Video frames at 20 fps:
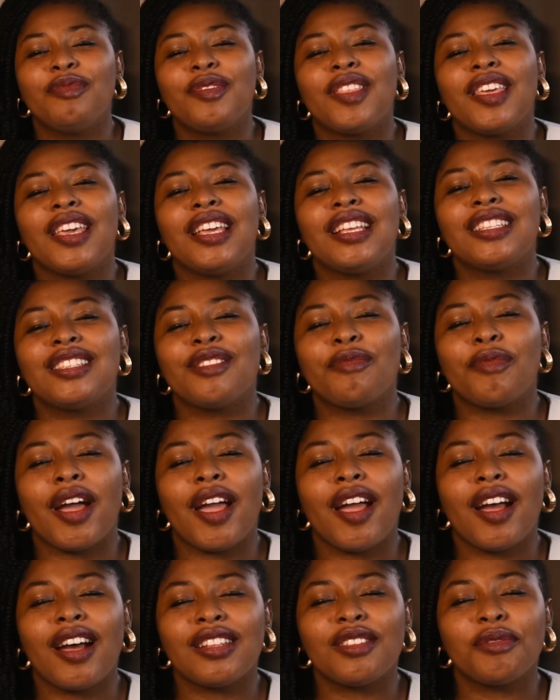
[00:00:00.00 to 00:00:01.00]
thing to
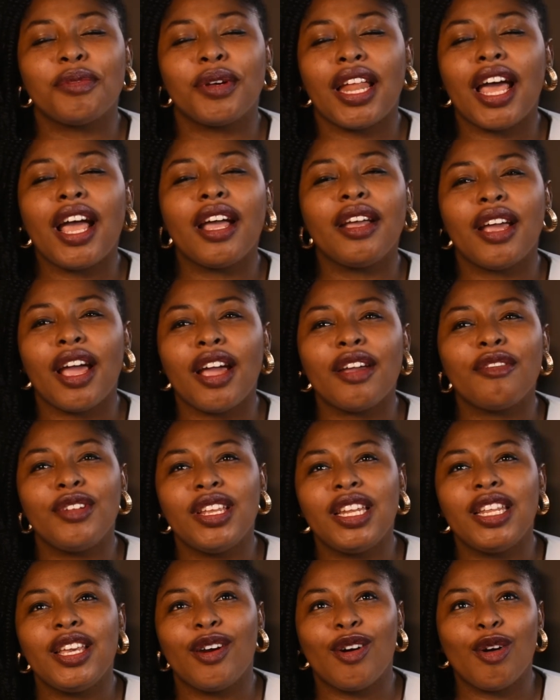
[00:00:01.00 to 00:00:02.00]
my heart, but I
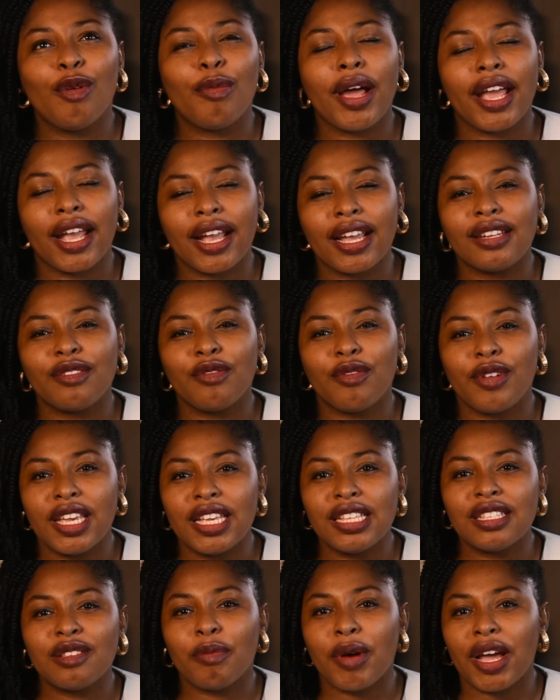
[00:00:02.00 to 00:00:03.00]
really hope I can
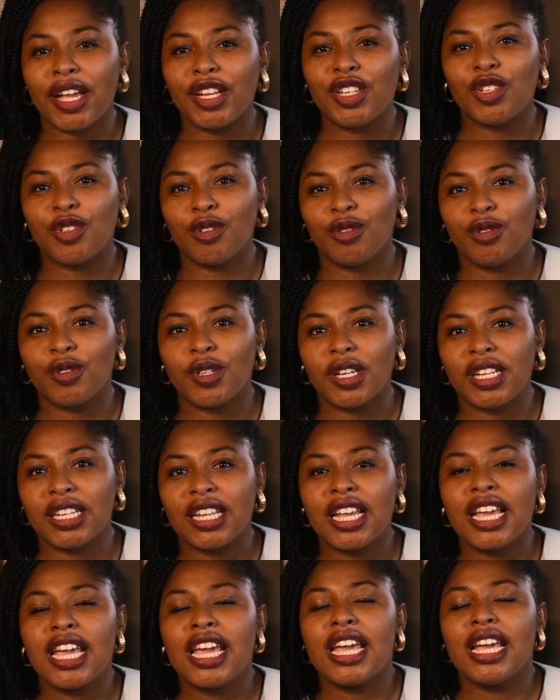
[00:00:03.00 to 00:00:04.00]
raise my
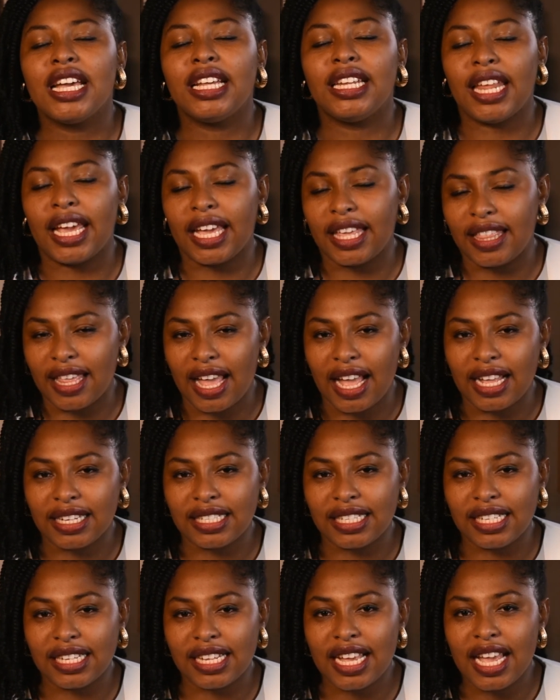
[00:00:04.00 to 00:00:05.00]
children like
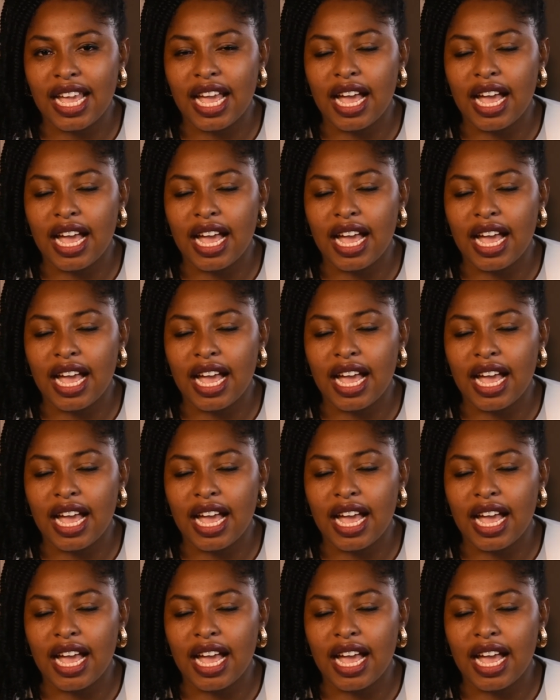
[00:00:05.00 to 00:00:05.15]
that.